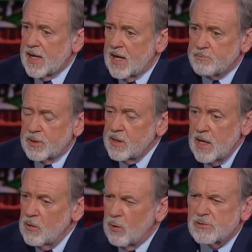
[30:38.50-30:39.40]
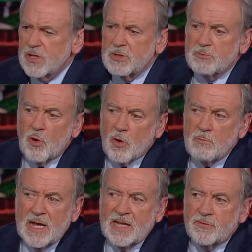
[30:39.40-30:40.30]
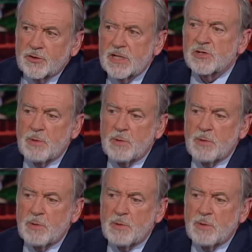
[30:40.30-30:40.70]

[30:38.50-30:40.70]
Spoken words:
out, but what are some of the more meaningful things